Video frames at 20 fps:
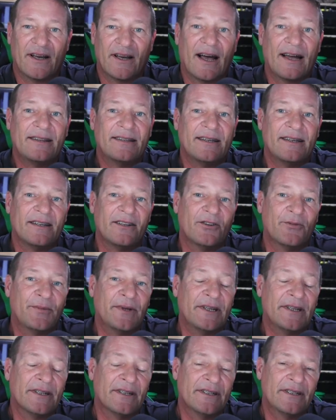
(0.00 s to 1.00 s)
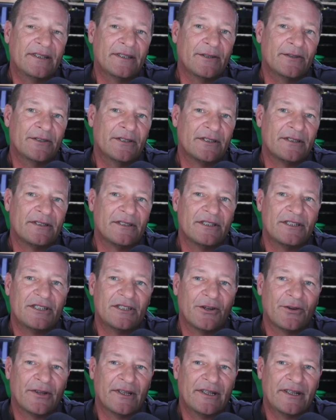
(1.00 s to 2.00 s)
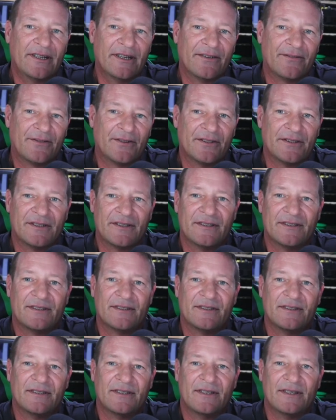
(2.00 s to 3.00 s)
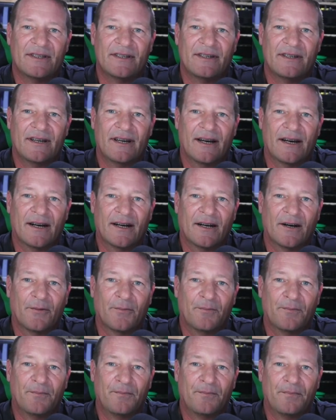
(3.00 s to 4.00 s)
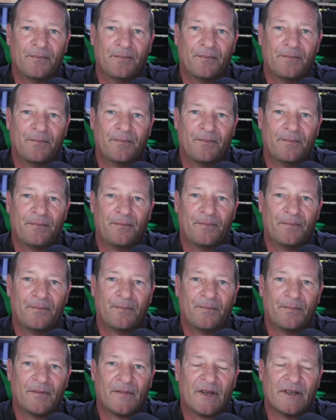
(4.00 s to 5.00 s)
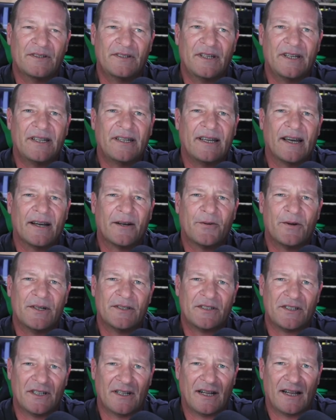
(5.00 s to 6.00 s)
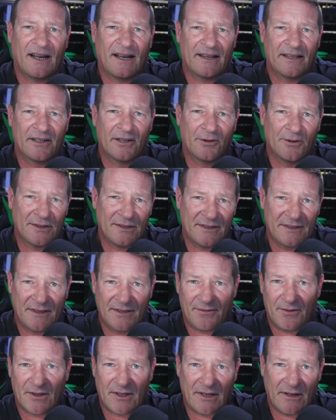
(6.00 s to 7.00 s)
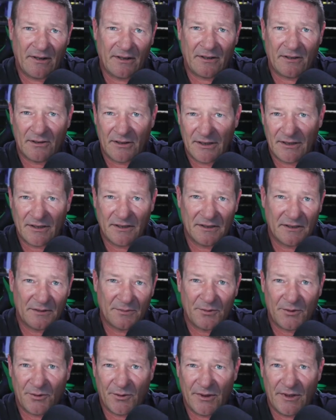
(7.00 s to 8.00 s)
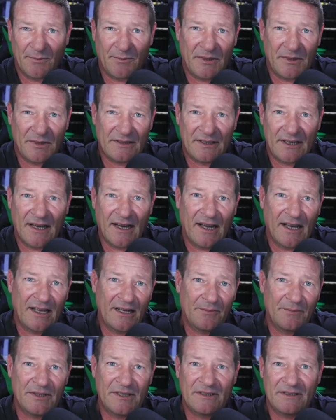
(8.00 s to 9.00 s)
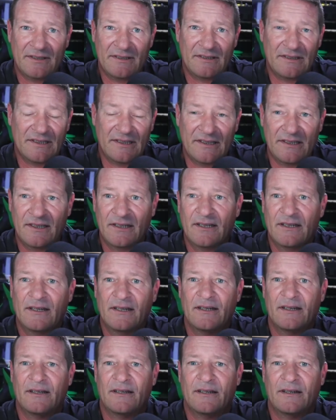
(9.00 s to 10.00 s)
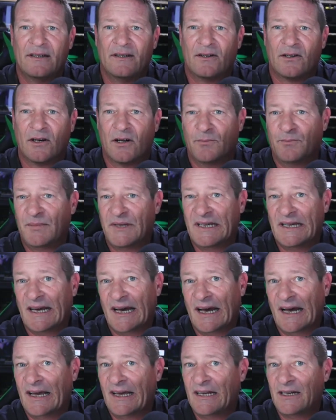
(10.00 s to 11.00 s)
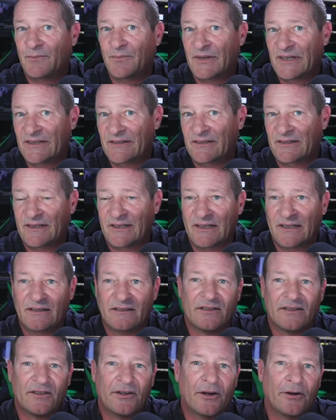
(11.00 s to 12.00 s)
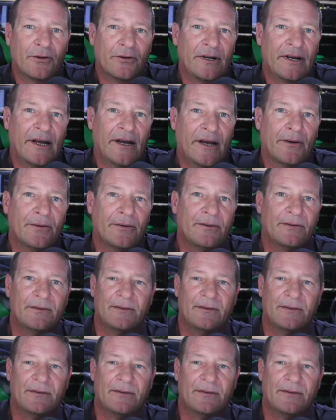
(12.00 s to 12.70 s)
I think it'll be good too, just to show the differences. Um, because you get that question a lot. You know, what's the different characteristics between a BCI and a BCC, or a BI and a BC, as they're known now?